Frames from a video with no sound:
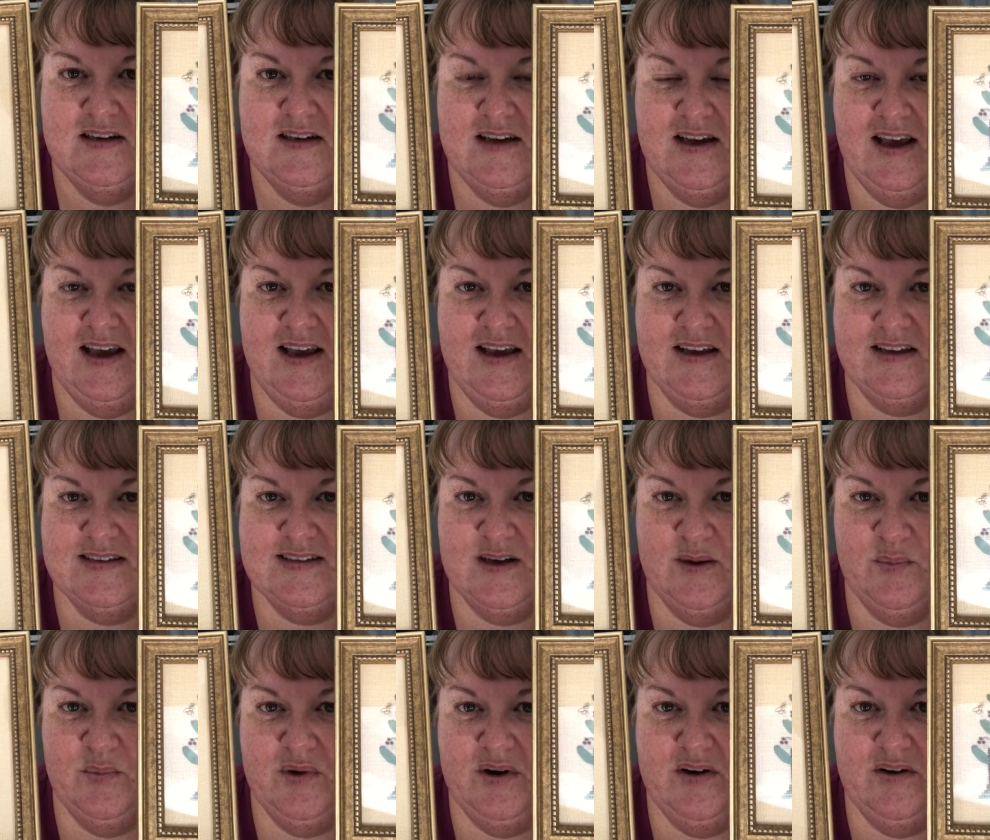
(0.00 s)
hang
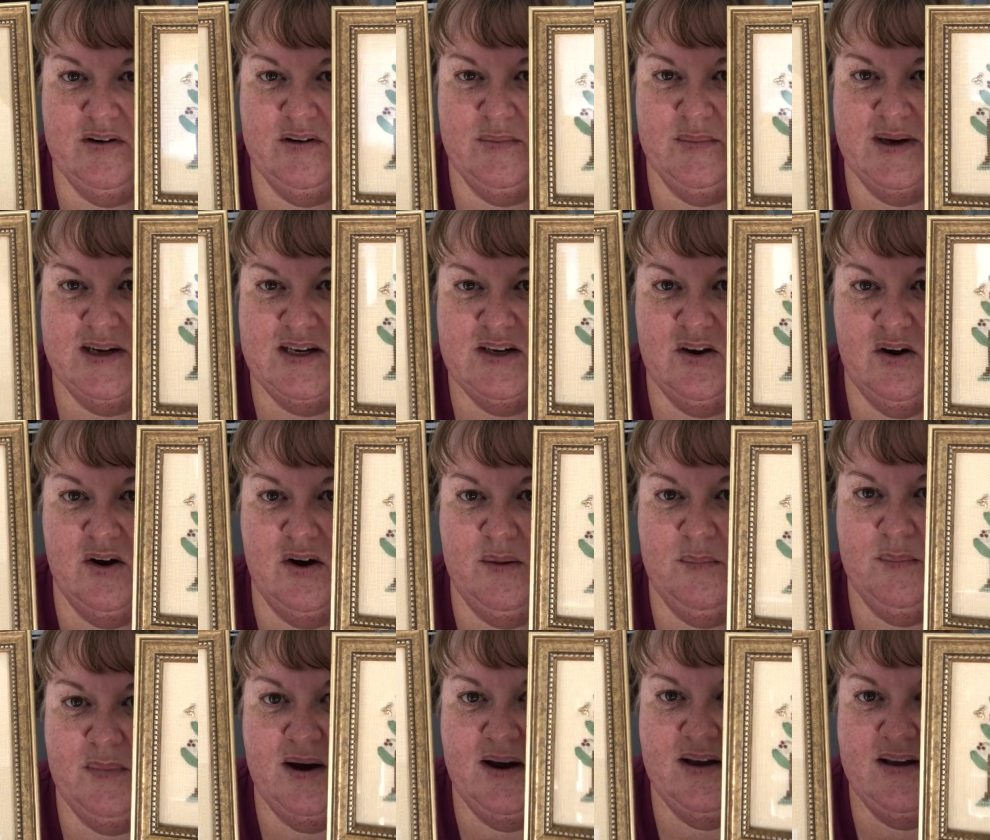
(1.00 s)
somewhere in the meantime,
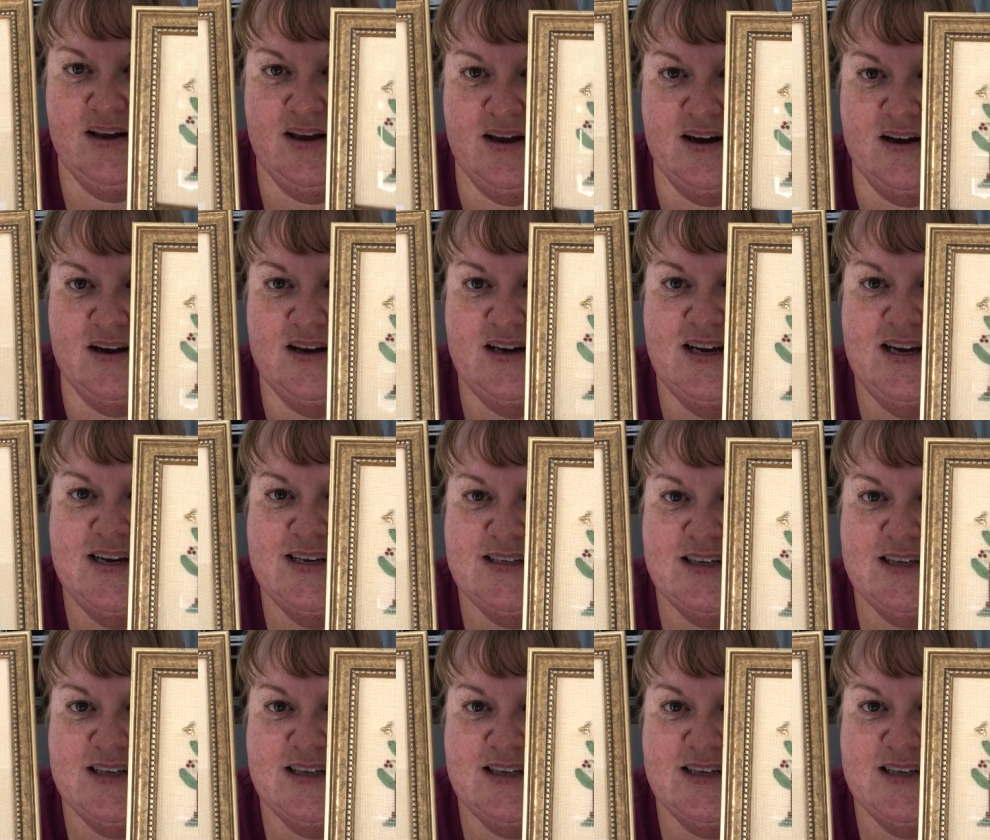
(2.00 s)
but yeah. So